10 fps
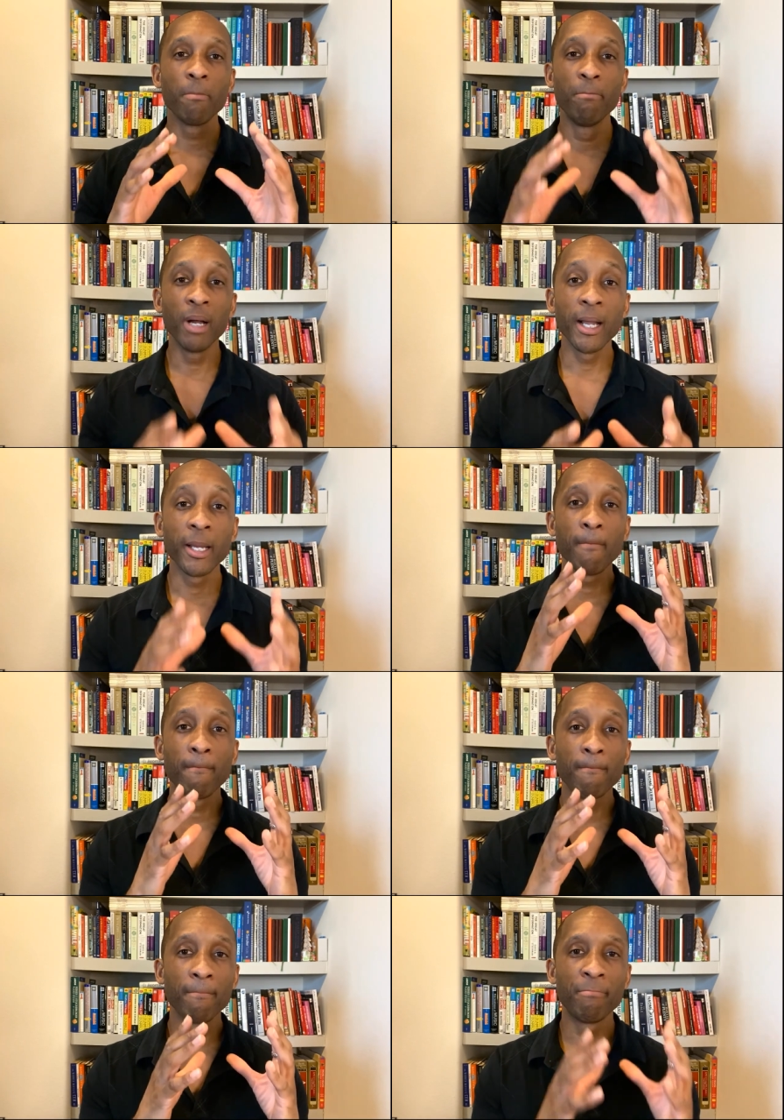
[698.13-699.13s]
But
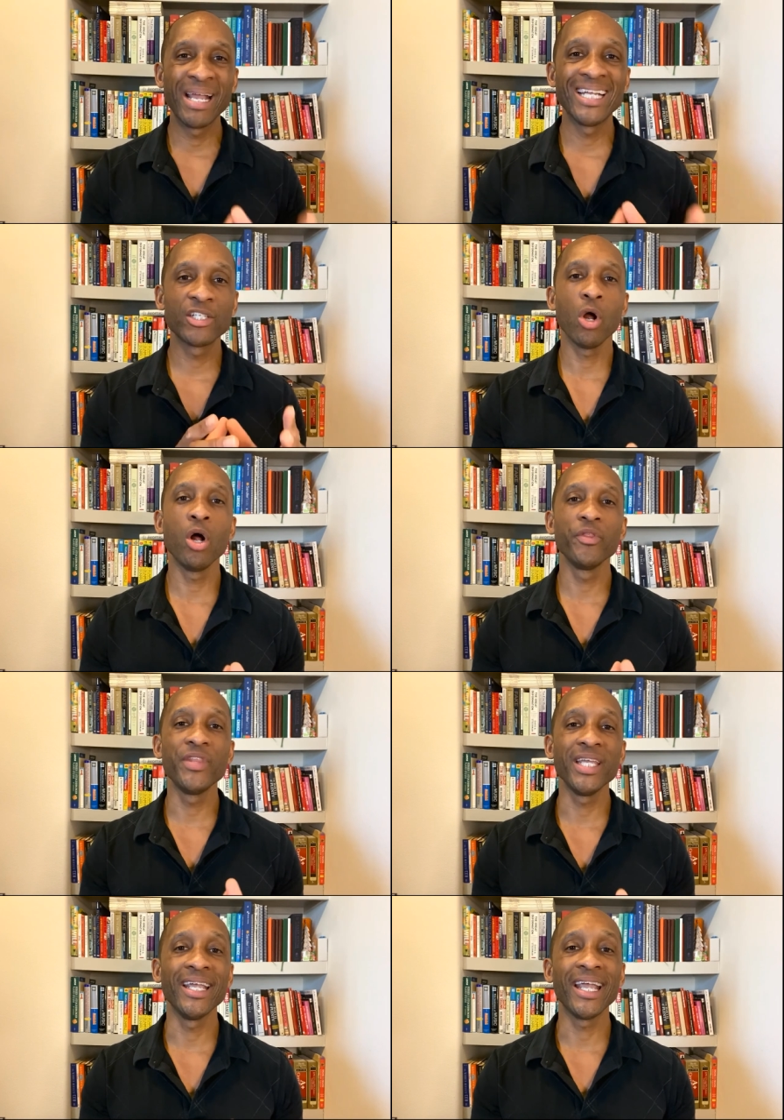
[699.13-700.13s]
based on
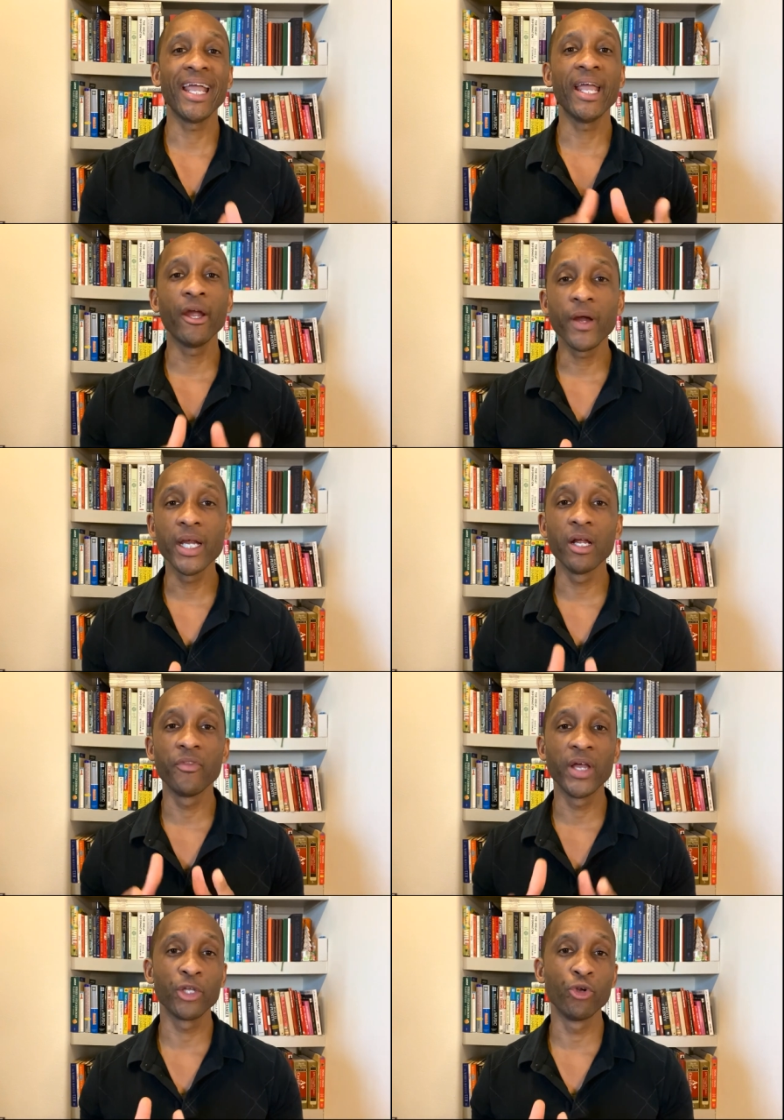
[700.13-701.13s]
the area
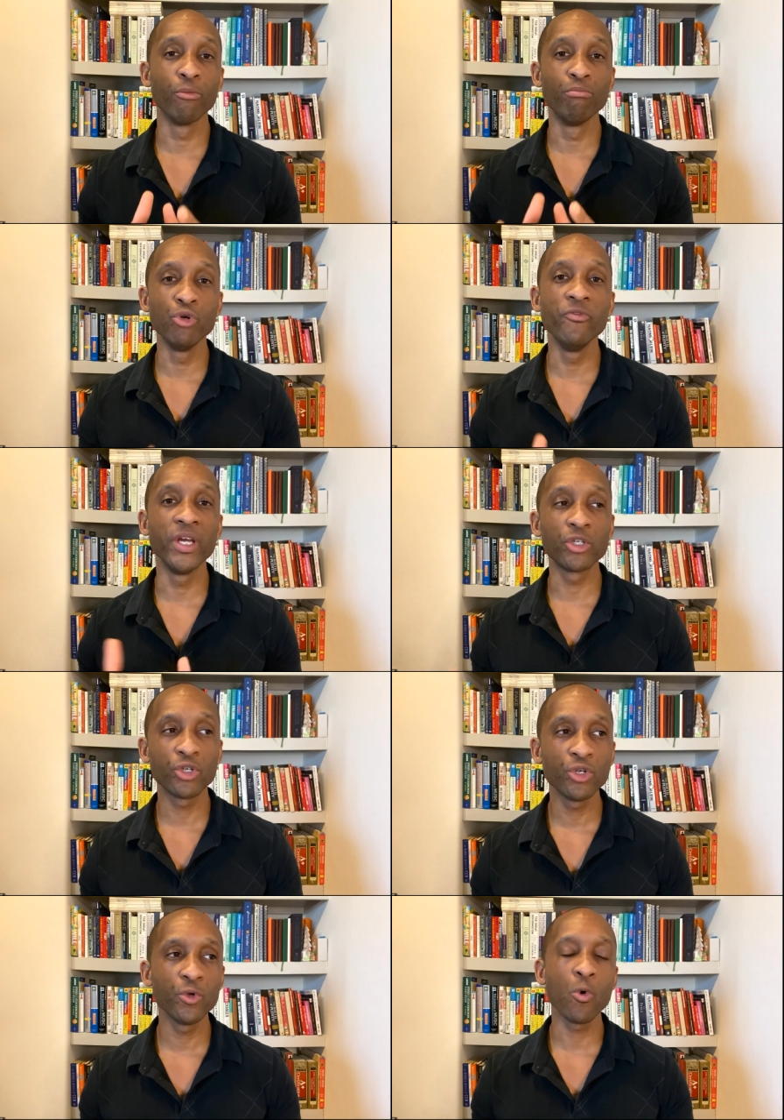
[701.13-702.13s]
that you're moving
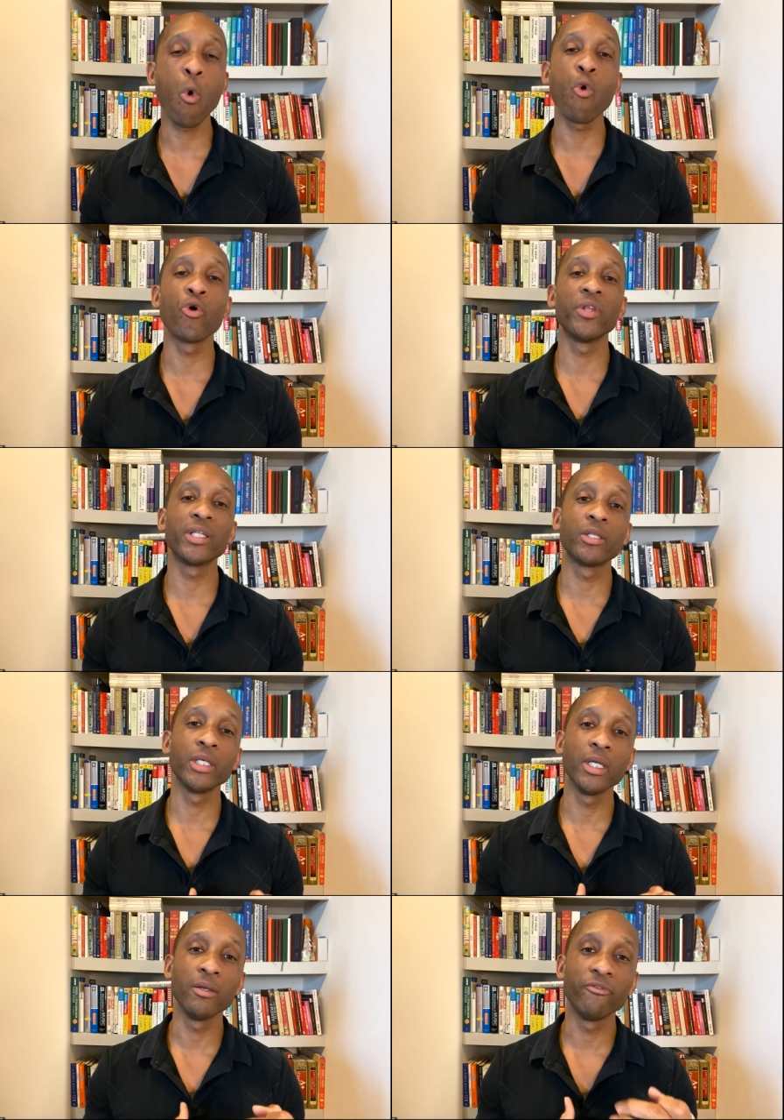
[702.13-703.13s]
to or that
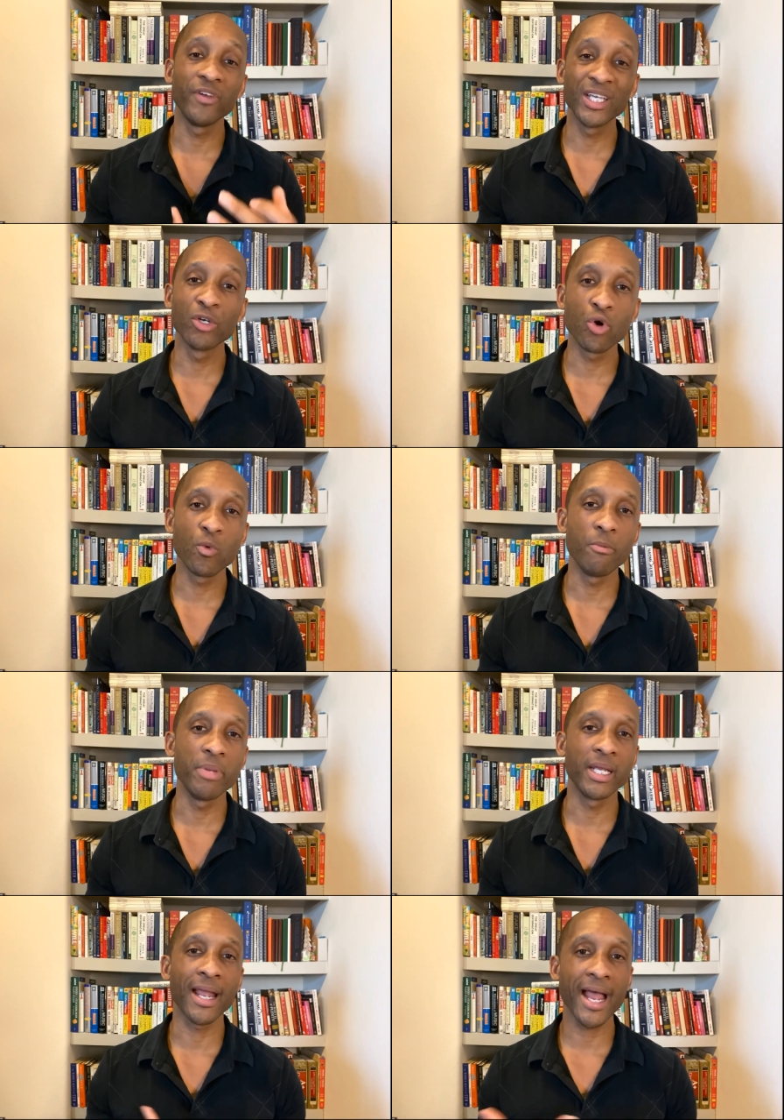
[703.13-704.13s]
the vehicle will
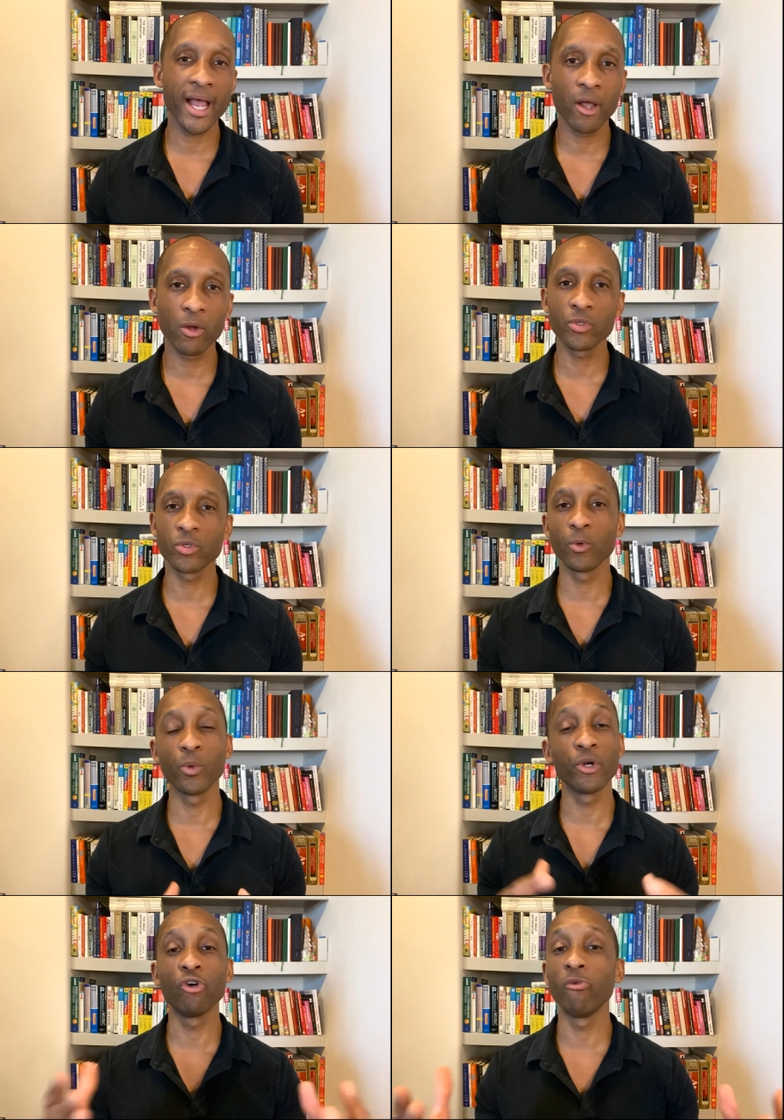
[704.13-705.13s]
be housed or
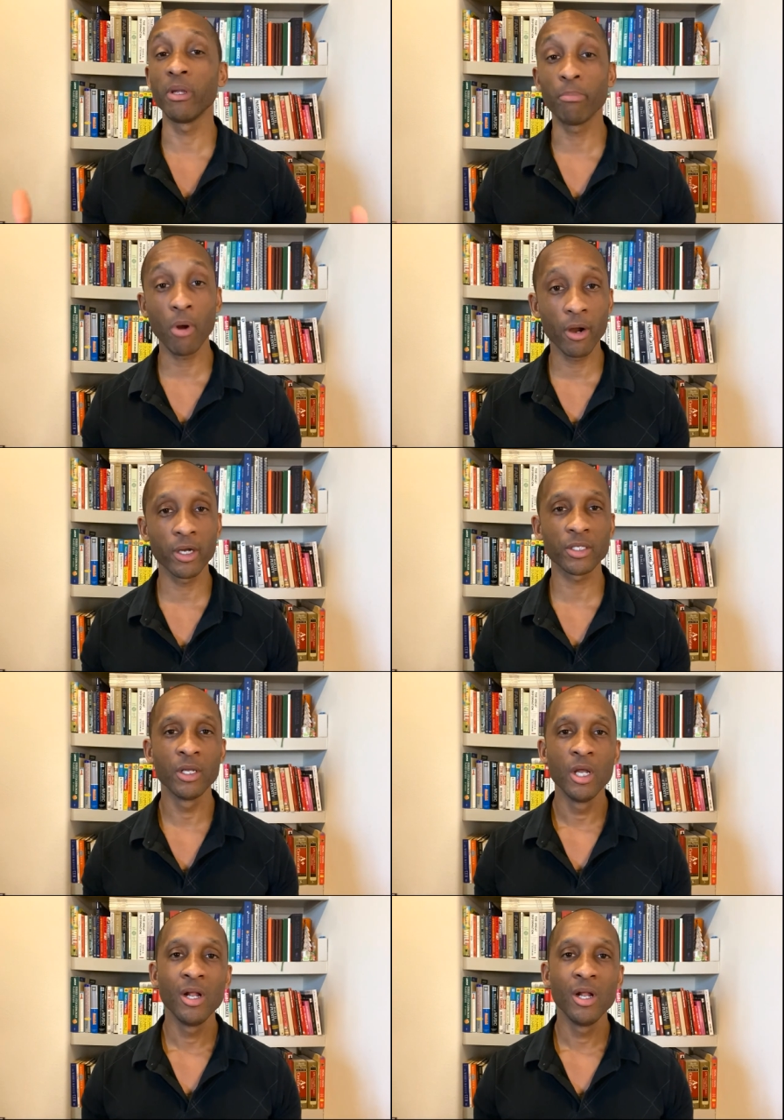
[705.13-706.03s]
where it will be parked,